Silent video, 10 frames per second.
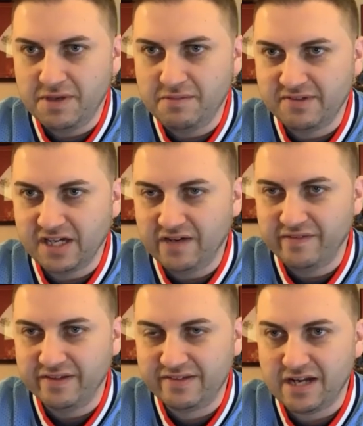He was kind
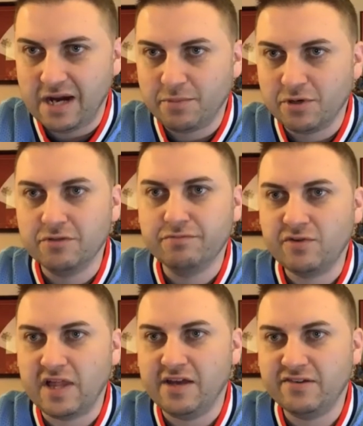of a stopper
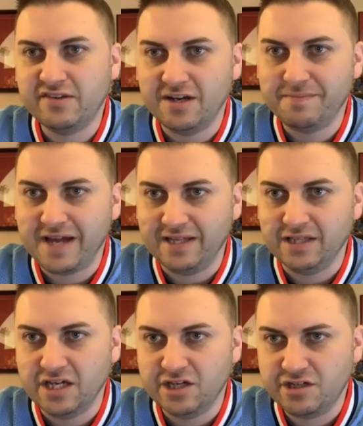/ setup guy
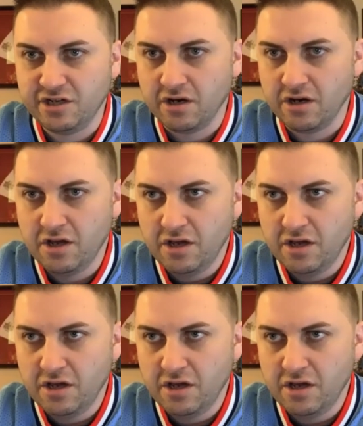last year.